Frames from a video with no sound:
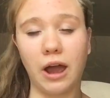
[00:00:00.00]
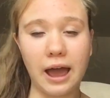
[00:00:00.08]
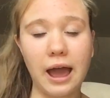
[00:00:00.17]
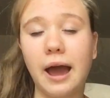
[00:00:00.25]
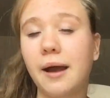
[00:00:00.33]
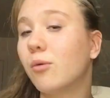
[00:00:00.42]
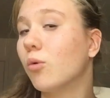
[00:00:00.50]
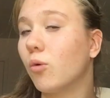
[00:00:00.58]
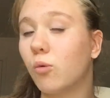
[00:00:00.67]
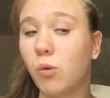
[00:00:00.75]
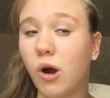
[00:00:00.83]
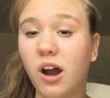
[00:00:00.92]
how or
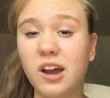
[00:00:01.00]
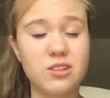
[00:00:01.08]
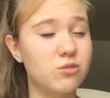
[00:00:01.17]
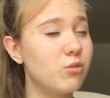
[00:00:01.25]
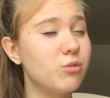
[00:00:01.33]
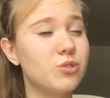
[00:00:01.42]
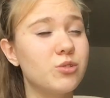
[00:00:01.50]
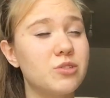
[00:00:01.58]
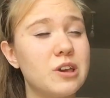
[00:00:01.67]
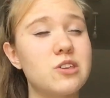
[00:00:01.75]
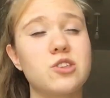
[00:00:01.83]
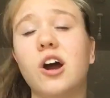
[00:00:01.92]
why, talk to your
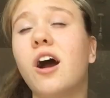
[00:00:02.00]
teacher.